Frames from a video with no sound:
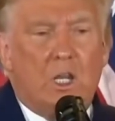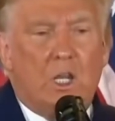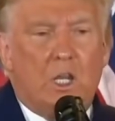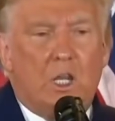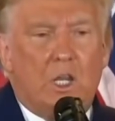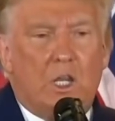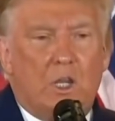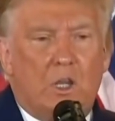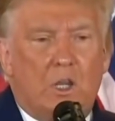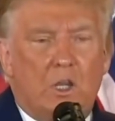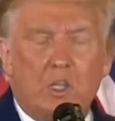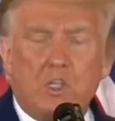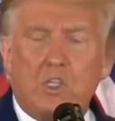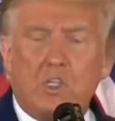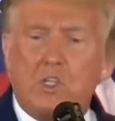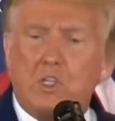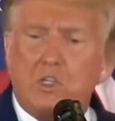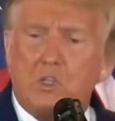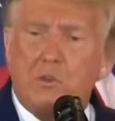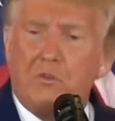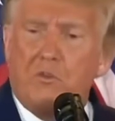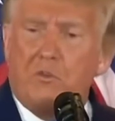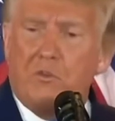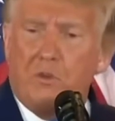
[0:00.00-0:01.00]
This is
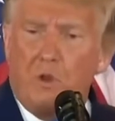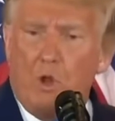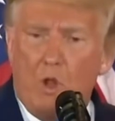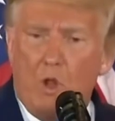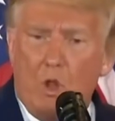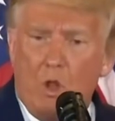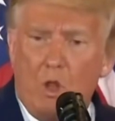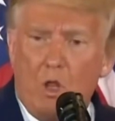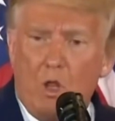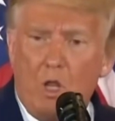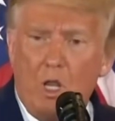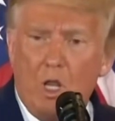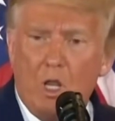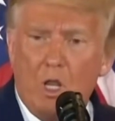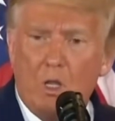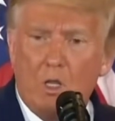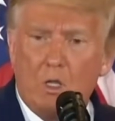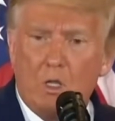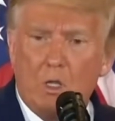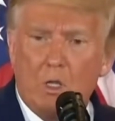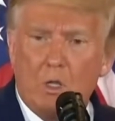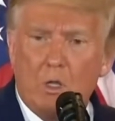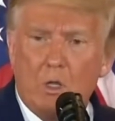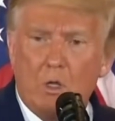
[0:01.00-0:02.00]
a fraud
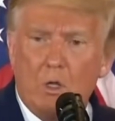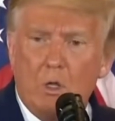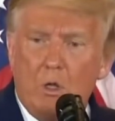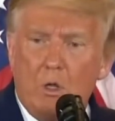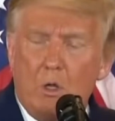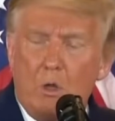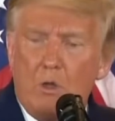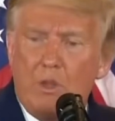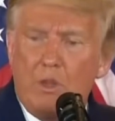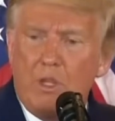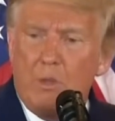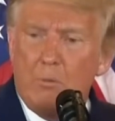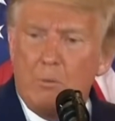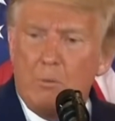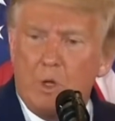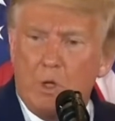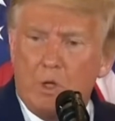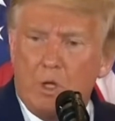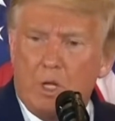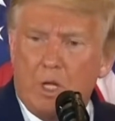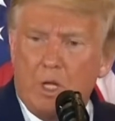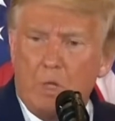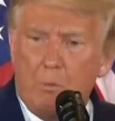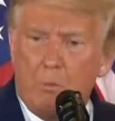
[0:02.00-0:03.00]
on the
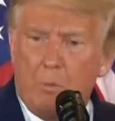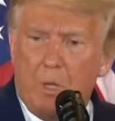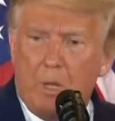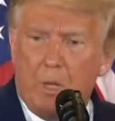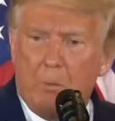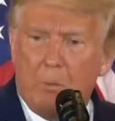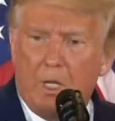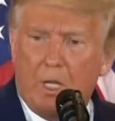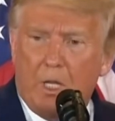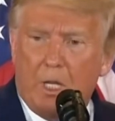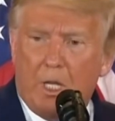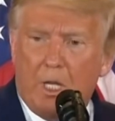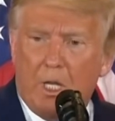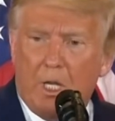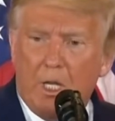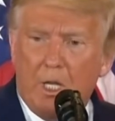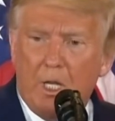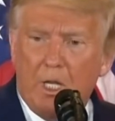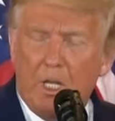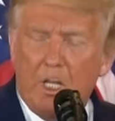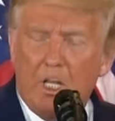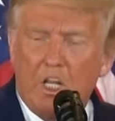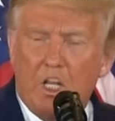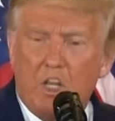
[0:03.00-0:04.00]
American public.
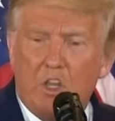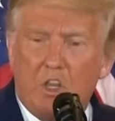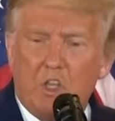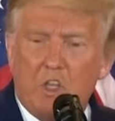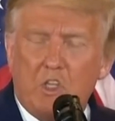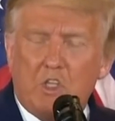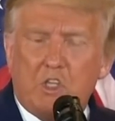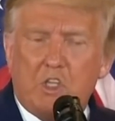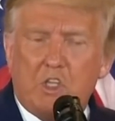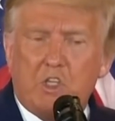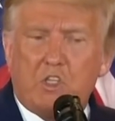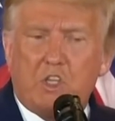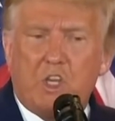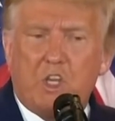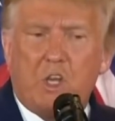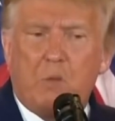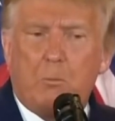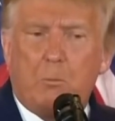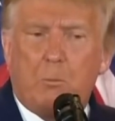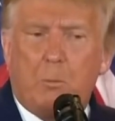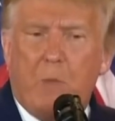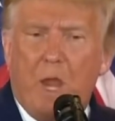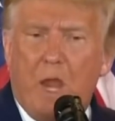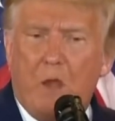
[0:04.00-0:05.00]
Yes. This is an
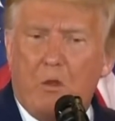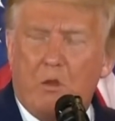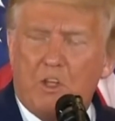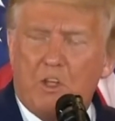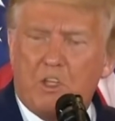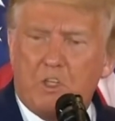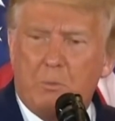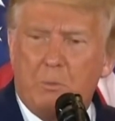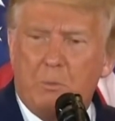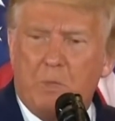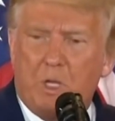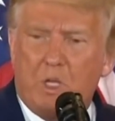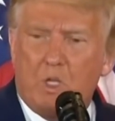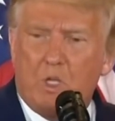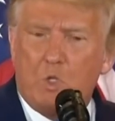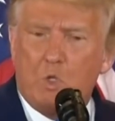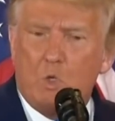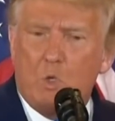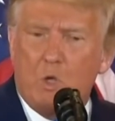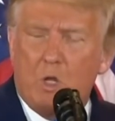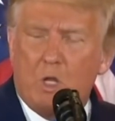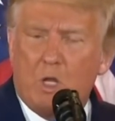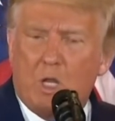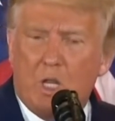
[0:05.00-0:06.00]
embarrassment to
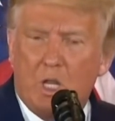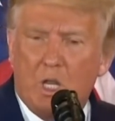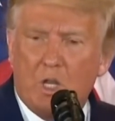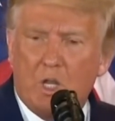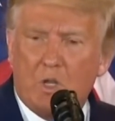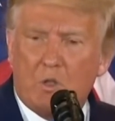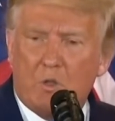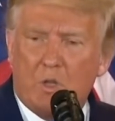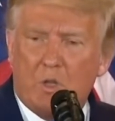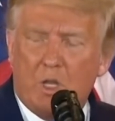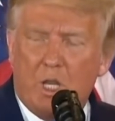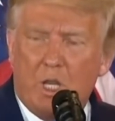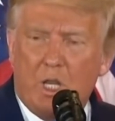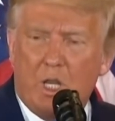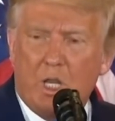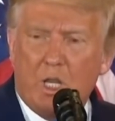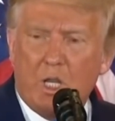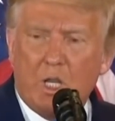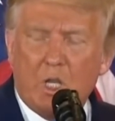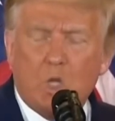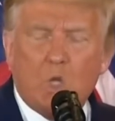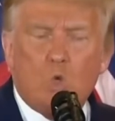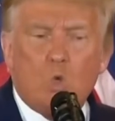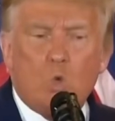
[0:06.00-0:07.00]
our country.
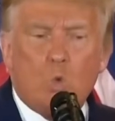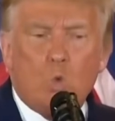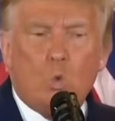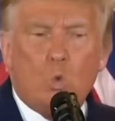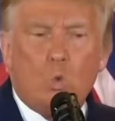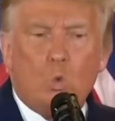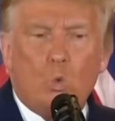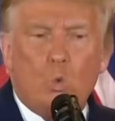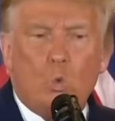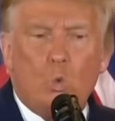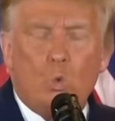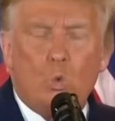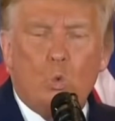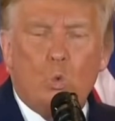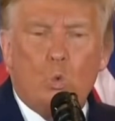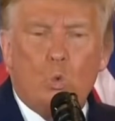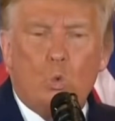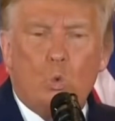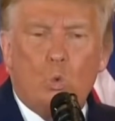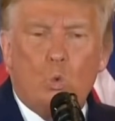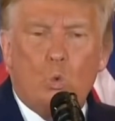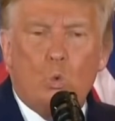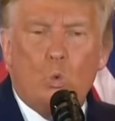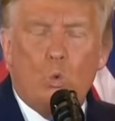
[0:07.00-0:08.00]
Yes.
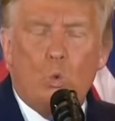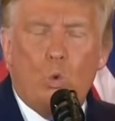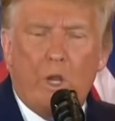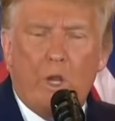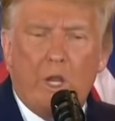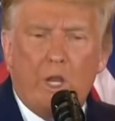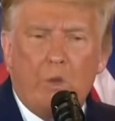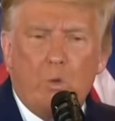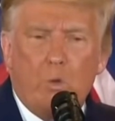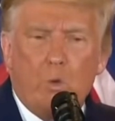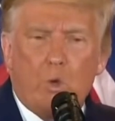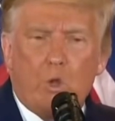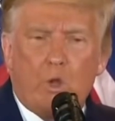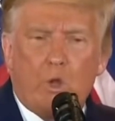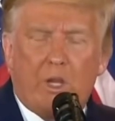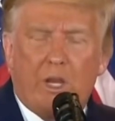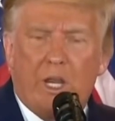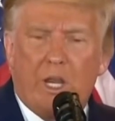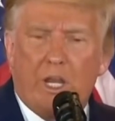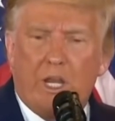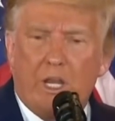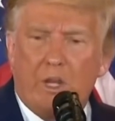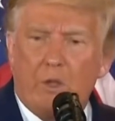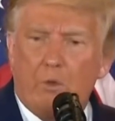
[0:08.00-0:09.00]
We were
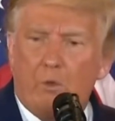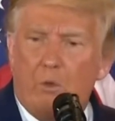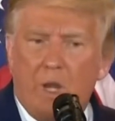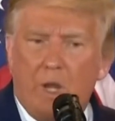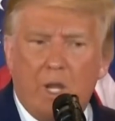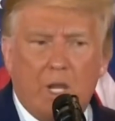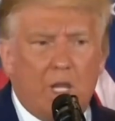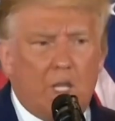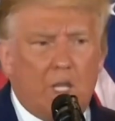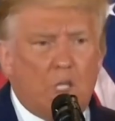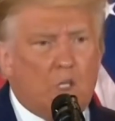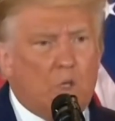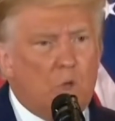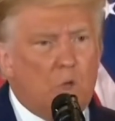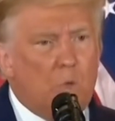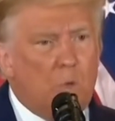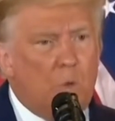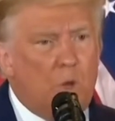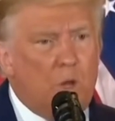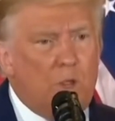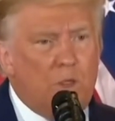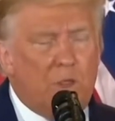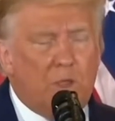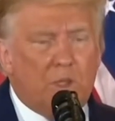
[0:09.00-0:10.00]
getting ready to
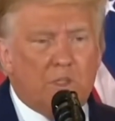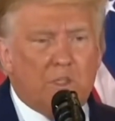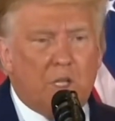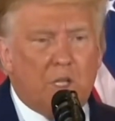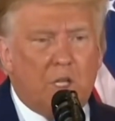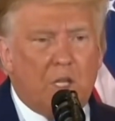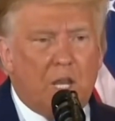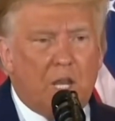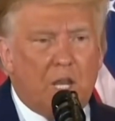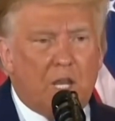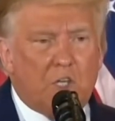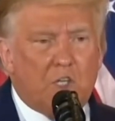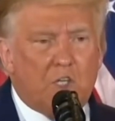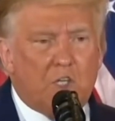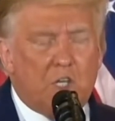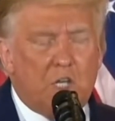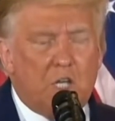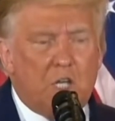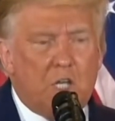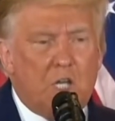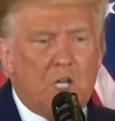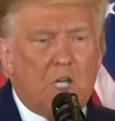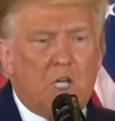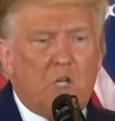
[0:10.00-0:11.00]
win this election.
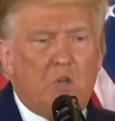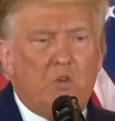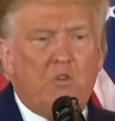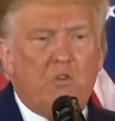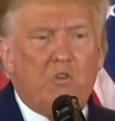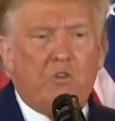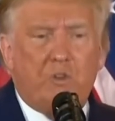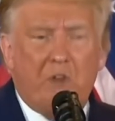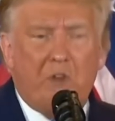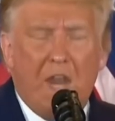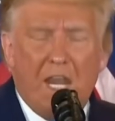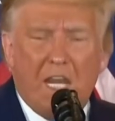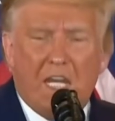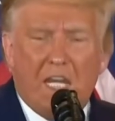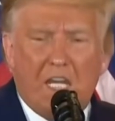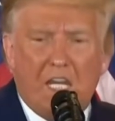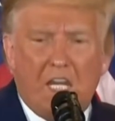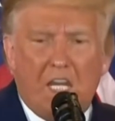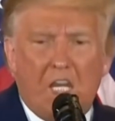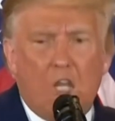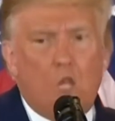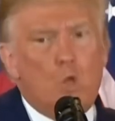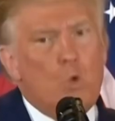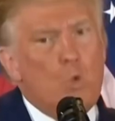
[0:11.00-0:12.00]

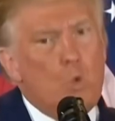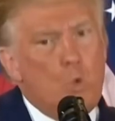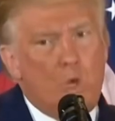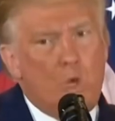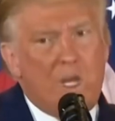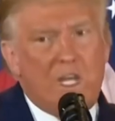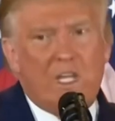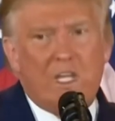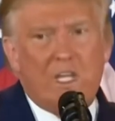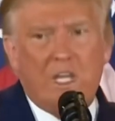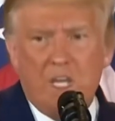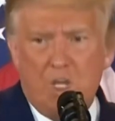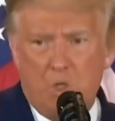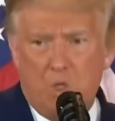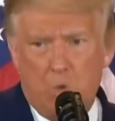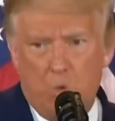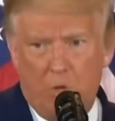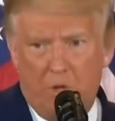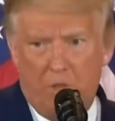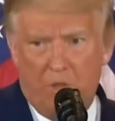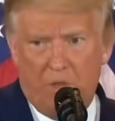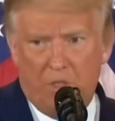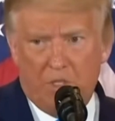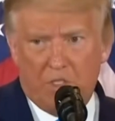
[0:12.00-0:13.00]
Frankly, we did
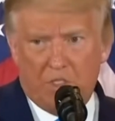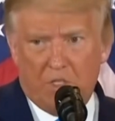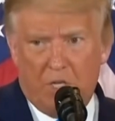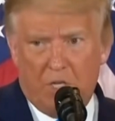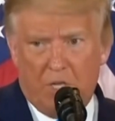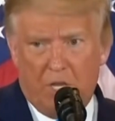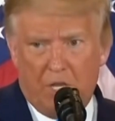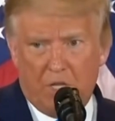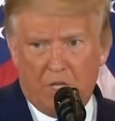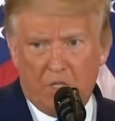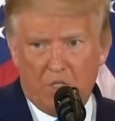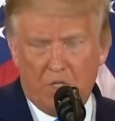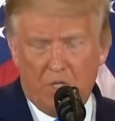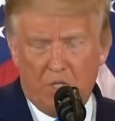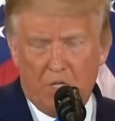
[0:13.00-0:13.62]
win this election.